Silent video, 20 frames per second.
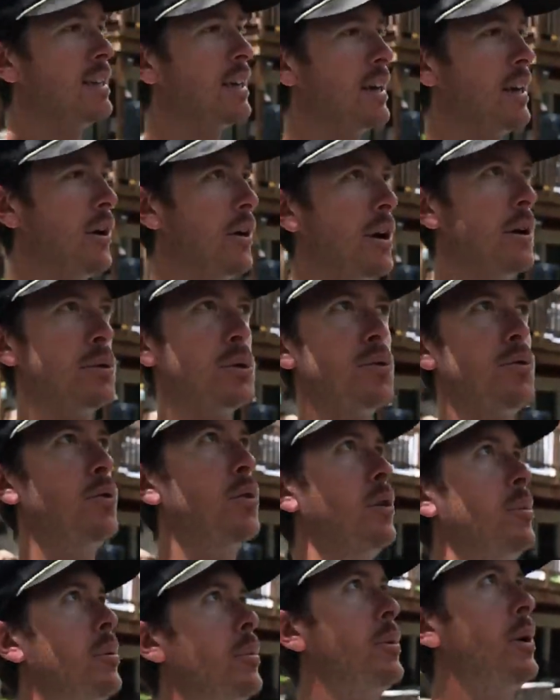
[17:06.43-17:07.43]
You know, I was
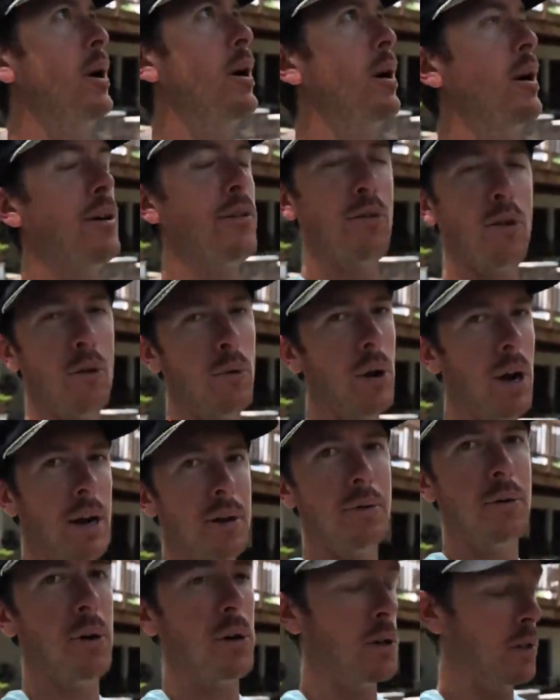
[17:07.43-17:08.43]
fully prepared for
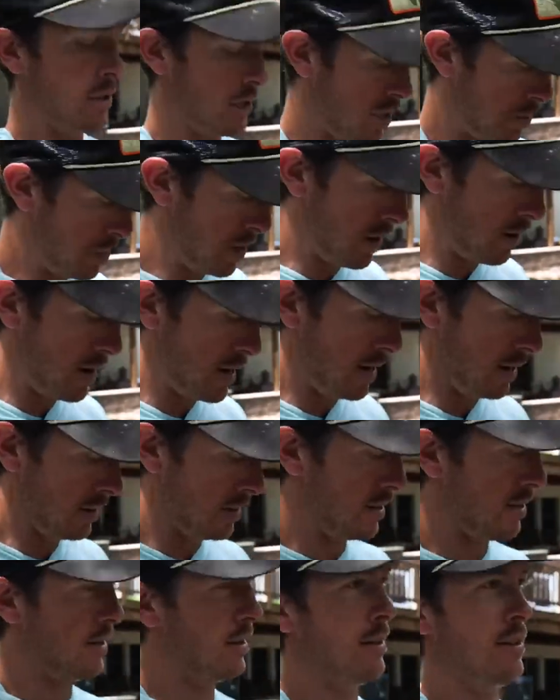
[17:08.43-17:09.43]
rod and reel
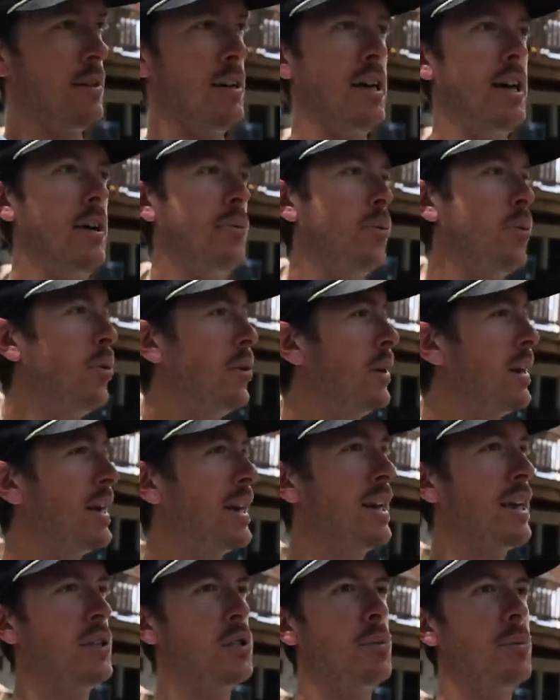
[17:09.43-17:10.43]
experience. I wanted to
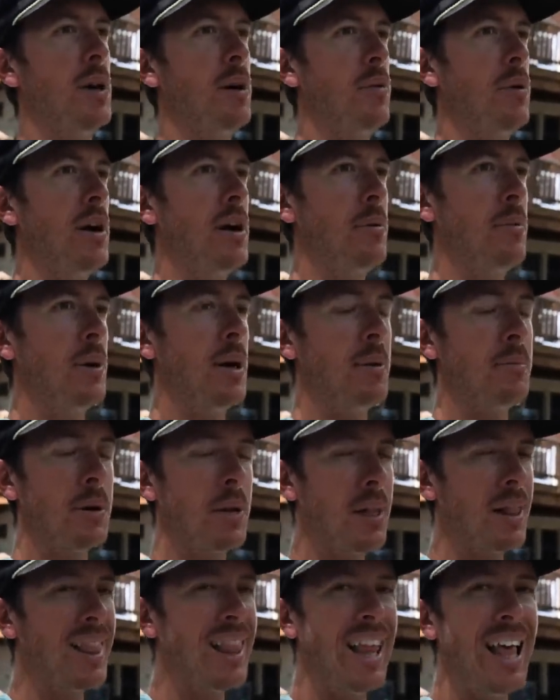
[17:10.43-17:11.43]
catch them that way, but I'm
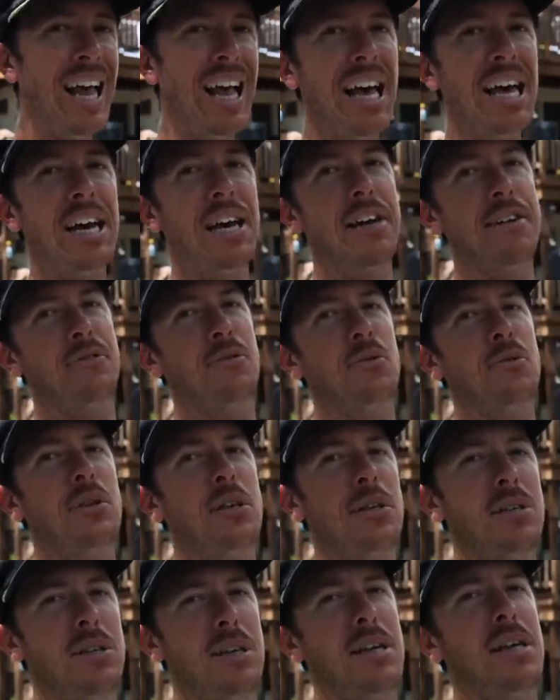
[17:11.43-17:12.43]
glad I threw
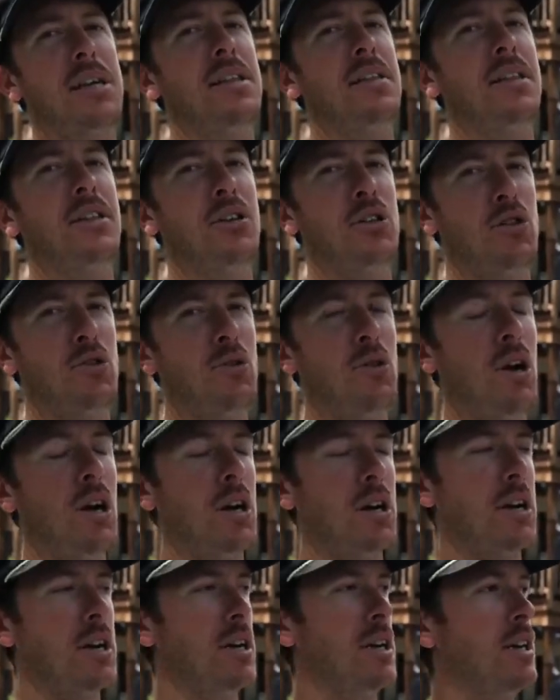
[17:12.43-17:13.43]
this in the
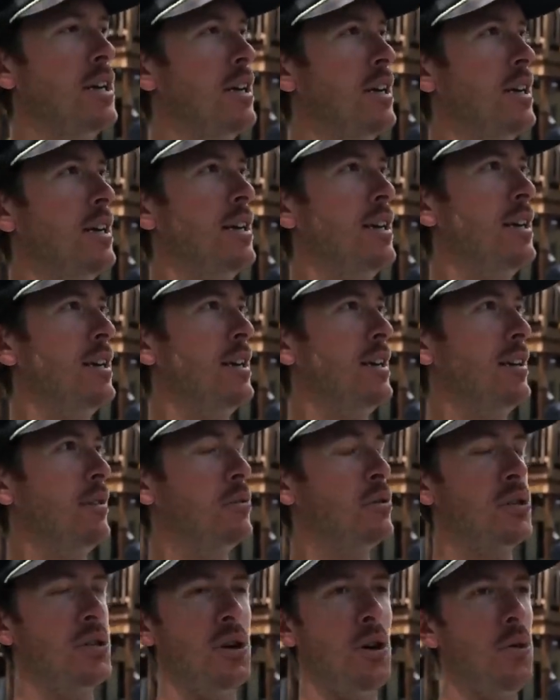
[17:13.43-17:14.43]
truck. It
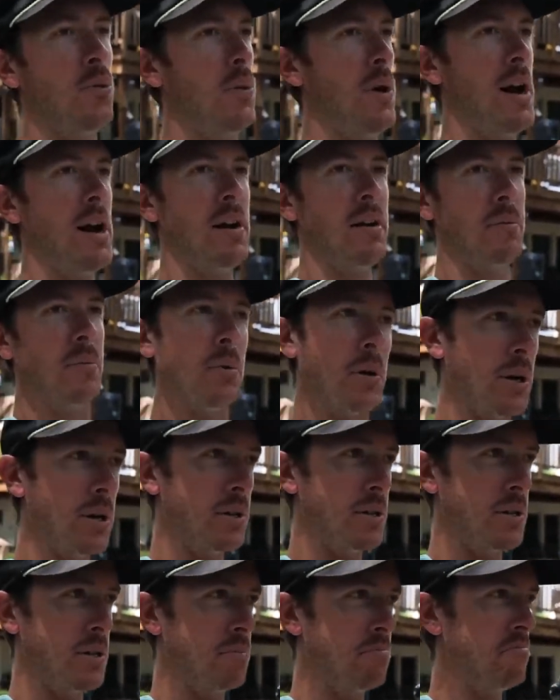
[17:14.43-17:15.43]
was so random
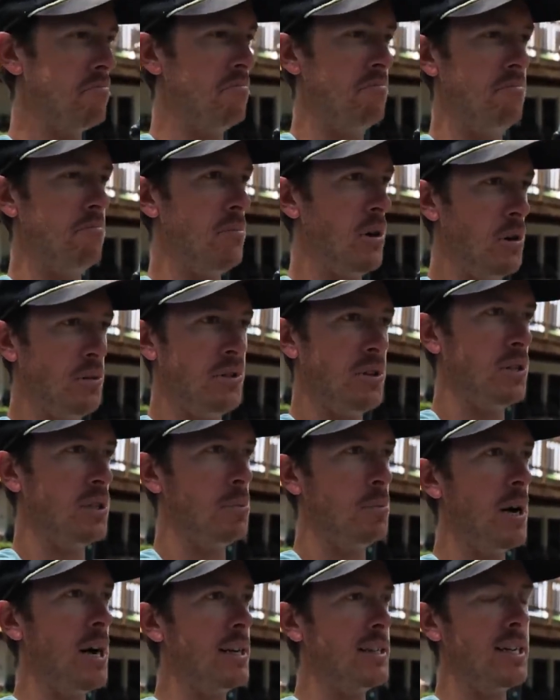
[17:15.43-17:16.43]
because both those
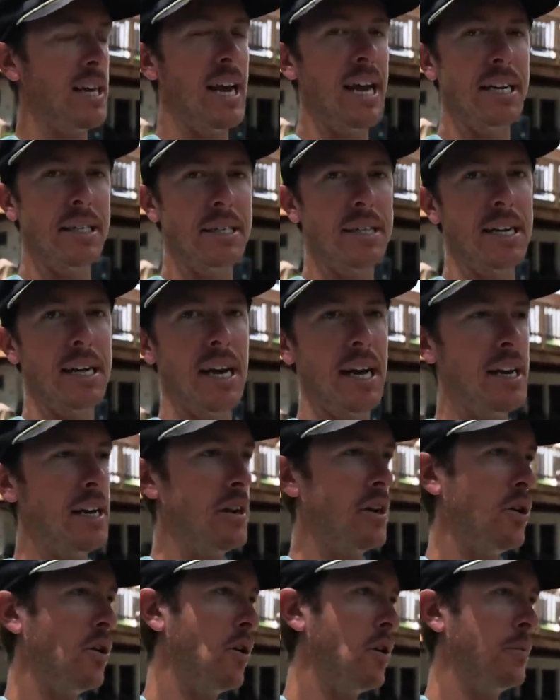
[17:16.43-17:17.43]
spots I hadn't seen
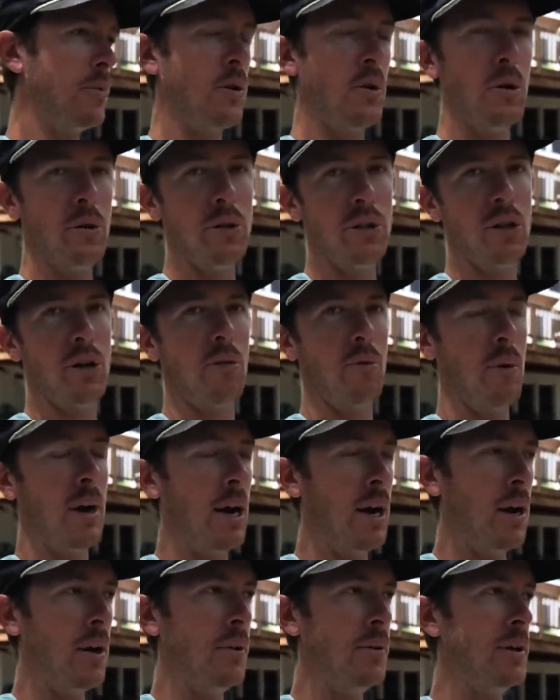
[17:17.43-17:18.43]
any carp cruising
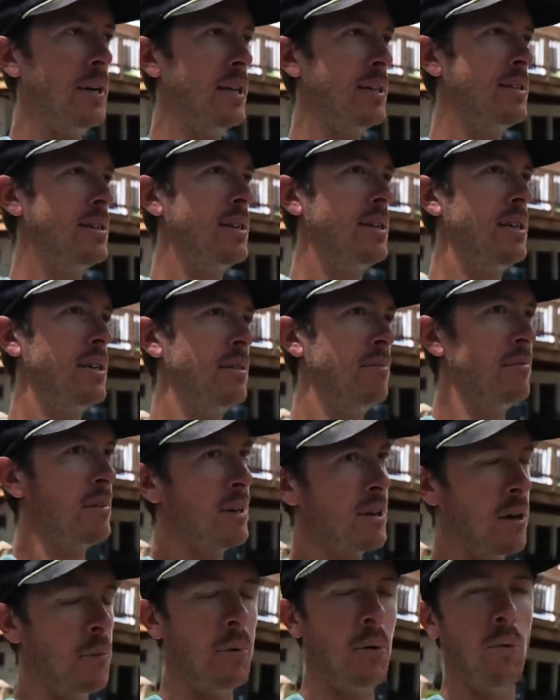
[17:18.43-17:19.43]
around. I'd seen
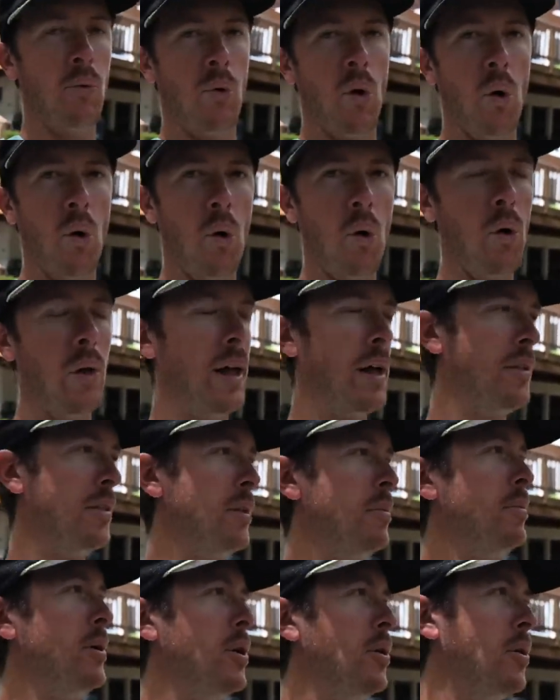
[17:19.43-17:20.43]
a couple roll out in
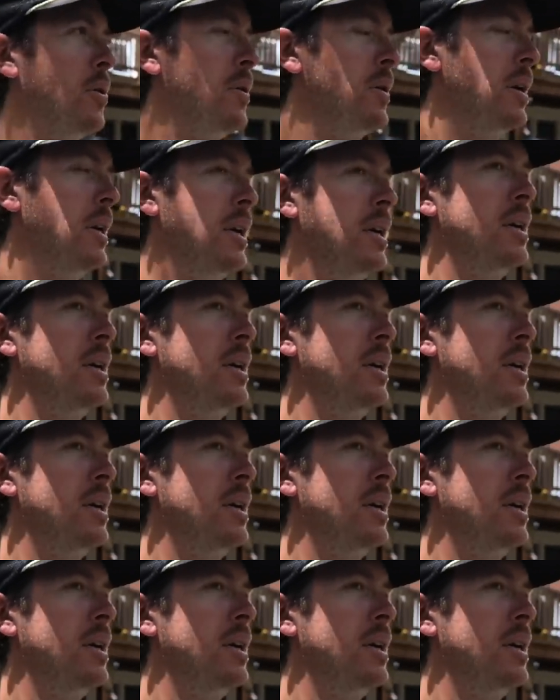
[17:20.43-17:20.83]
the middle